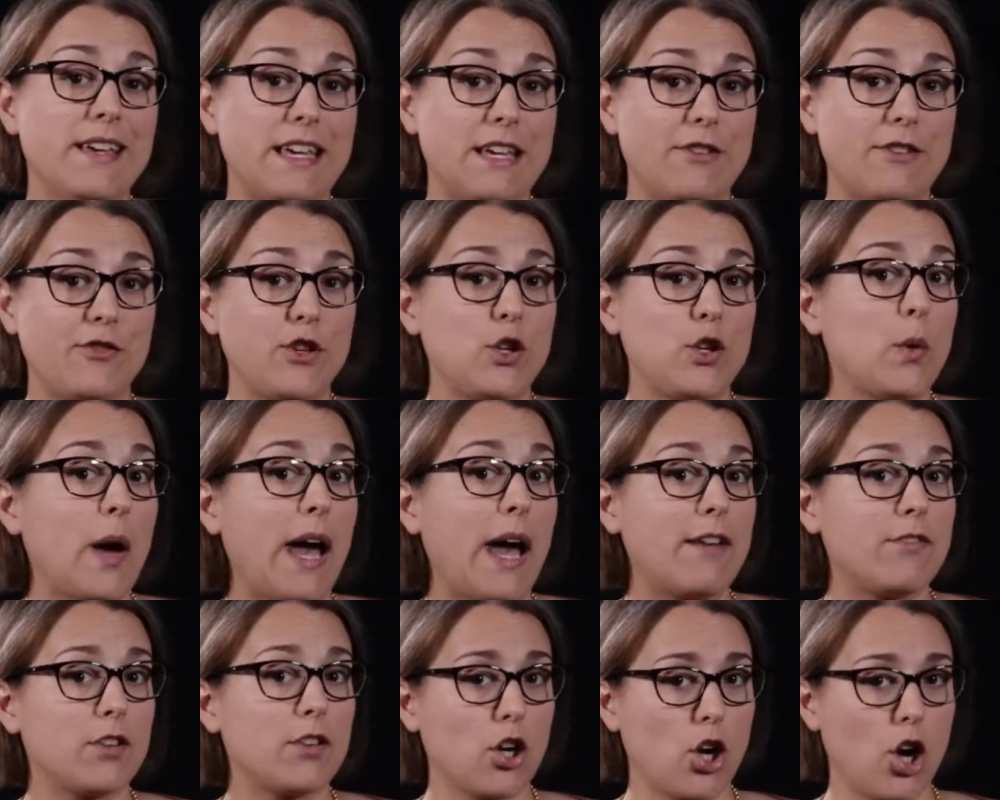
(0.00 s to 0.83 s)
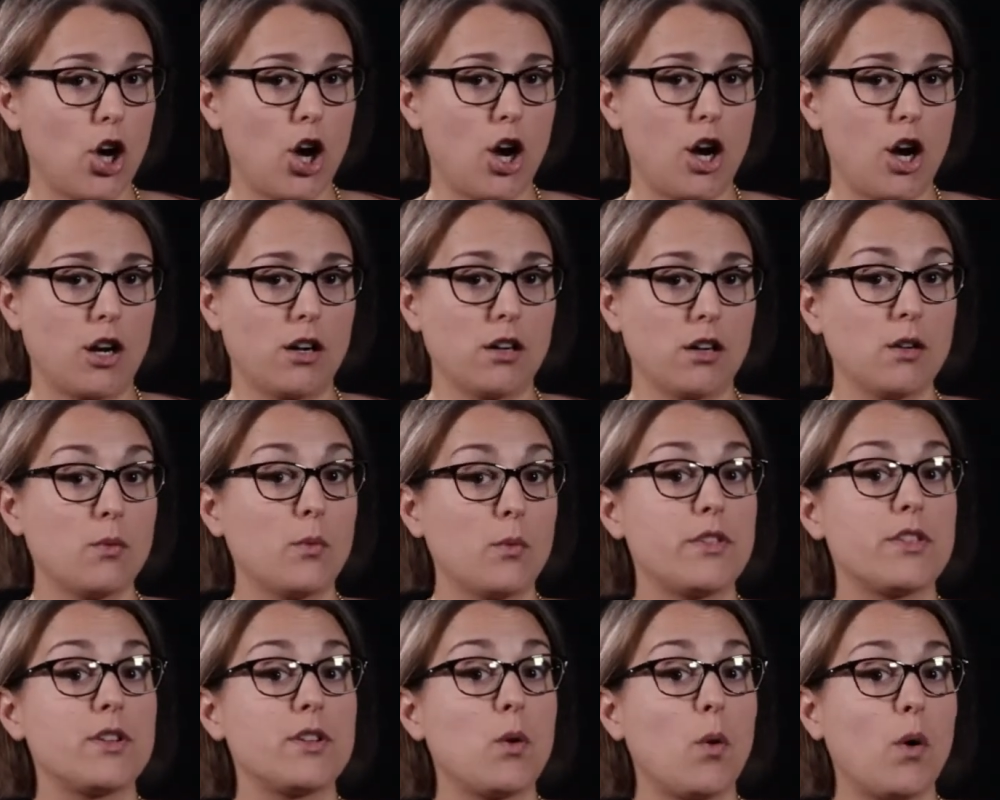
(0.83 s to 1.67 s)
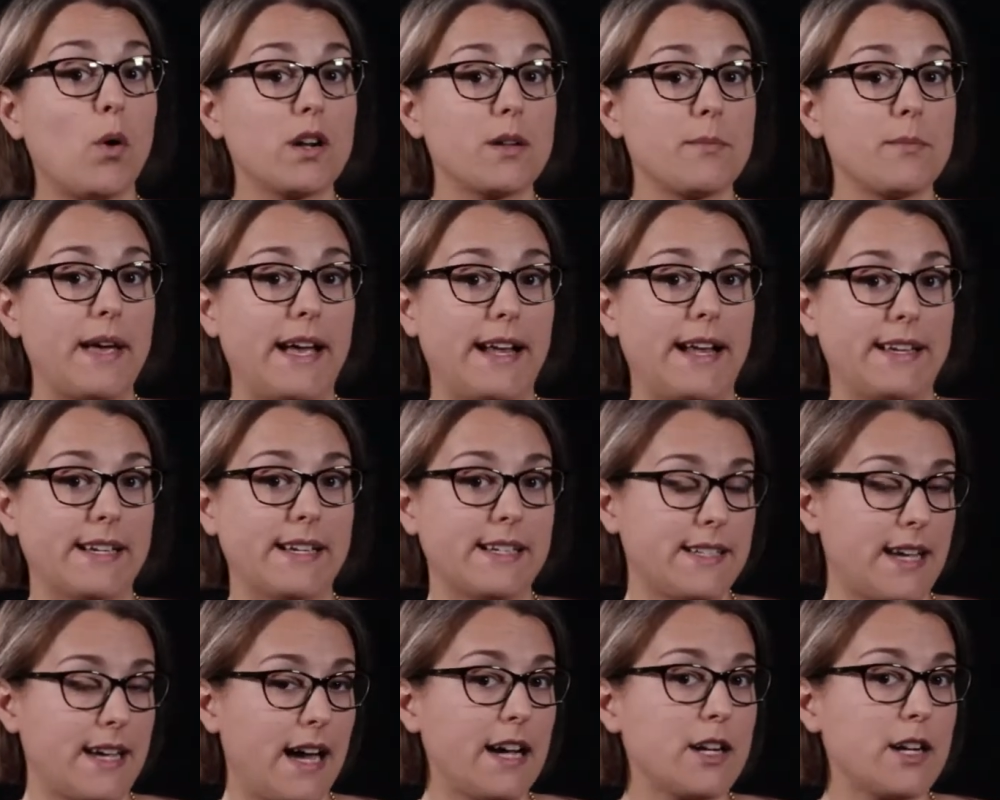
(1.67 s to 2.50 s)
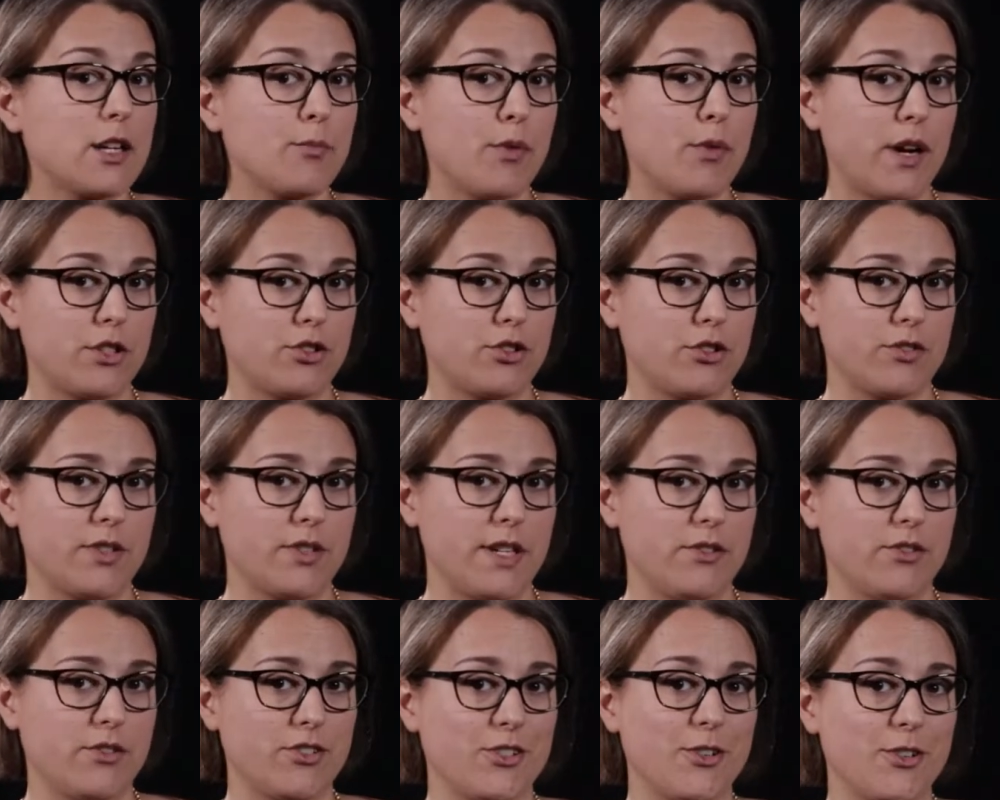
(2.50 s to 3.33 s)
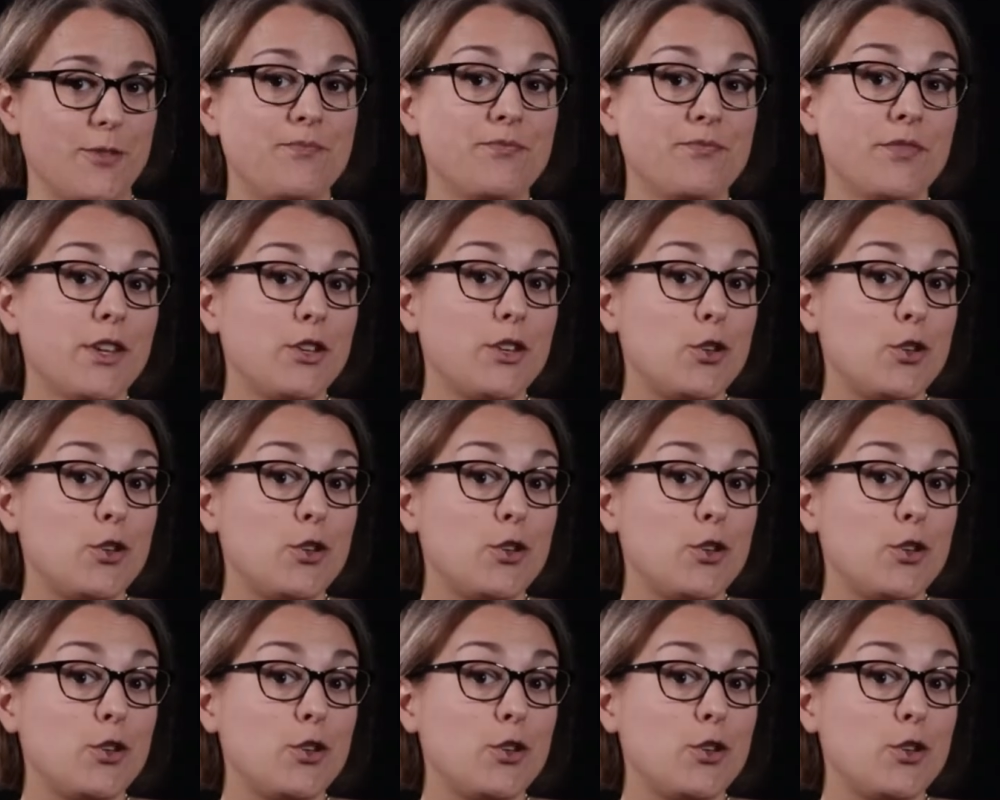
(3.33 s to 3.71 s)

If you have a car with an automatic tire pressure sensor,